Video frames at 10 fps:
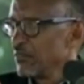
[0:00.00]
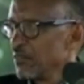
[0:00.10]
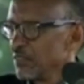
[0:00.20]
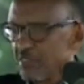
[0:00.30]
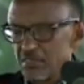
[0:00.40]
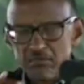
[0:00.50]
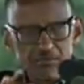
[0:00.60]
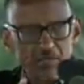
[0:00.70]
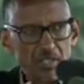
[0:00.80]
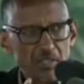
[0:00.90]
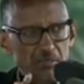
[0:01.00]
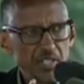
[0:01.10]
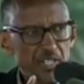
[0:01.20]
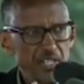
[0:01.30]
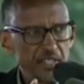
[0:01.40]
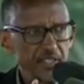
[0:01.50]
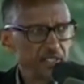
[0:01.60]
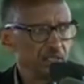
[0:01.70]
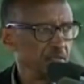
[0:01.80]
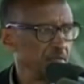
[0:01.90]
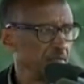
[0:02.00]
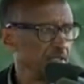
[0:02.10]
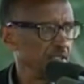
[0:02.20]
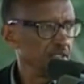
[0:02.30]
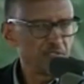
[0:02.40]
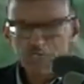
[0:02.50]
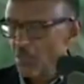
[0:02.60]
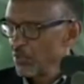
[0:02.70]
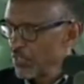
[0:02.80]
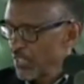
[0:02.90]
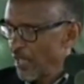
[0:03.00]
about, I've been hearing this for a long